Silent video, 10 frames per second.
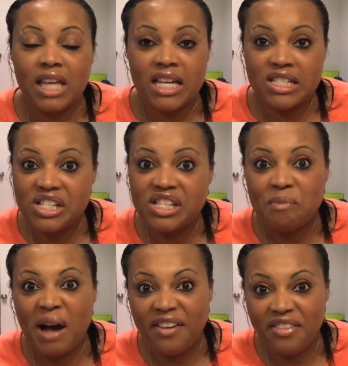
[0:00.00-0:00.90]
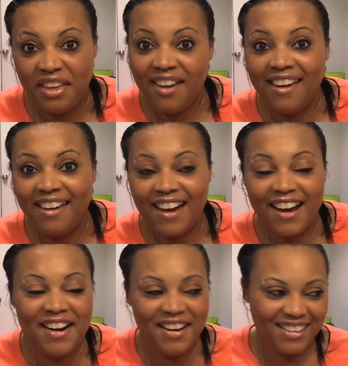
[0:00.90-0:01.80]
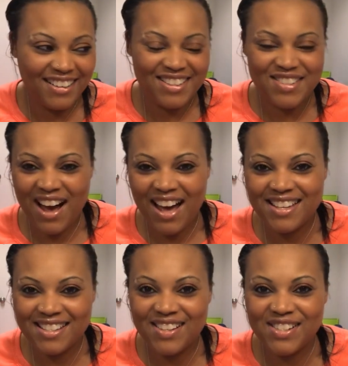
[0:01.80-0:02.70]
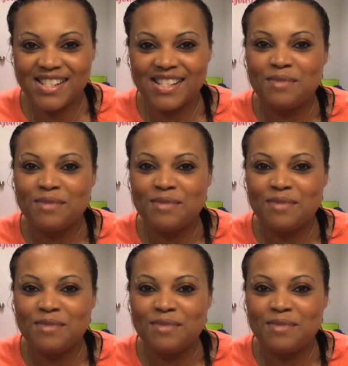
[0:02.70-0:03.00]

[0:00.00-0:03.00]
That's just my thing. I don't know why, it's always